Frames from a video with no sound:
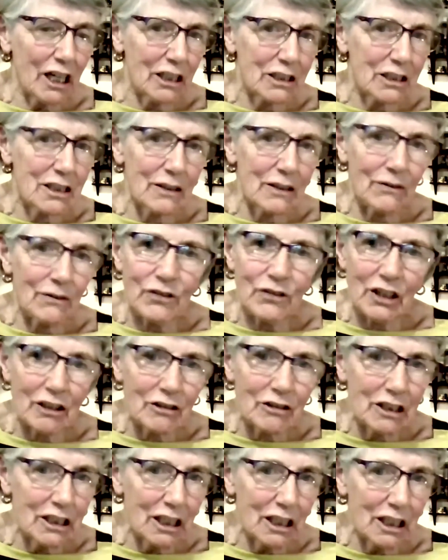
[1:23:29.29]
It's a
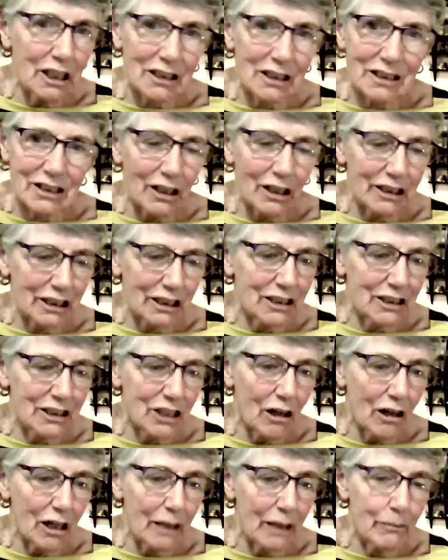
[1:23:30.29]
very exciting
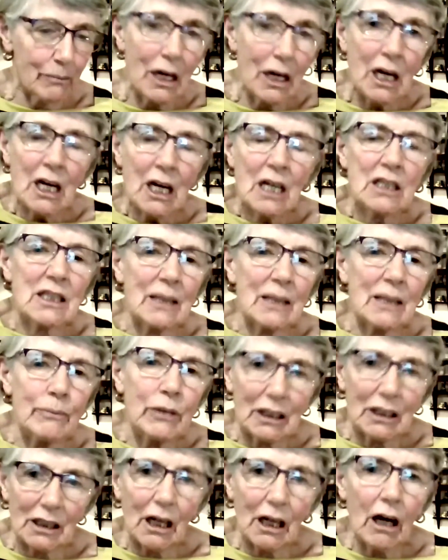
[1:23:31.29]
time to
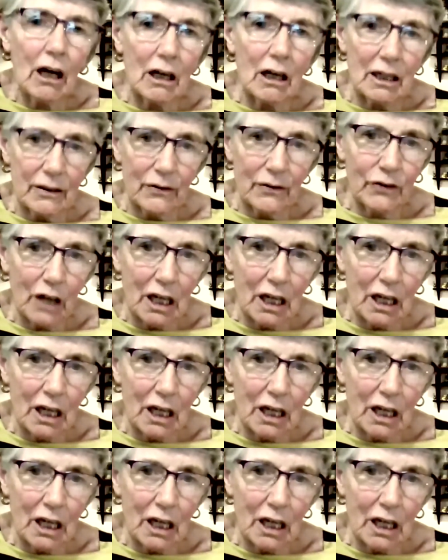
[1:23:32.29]
be alive,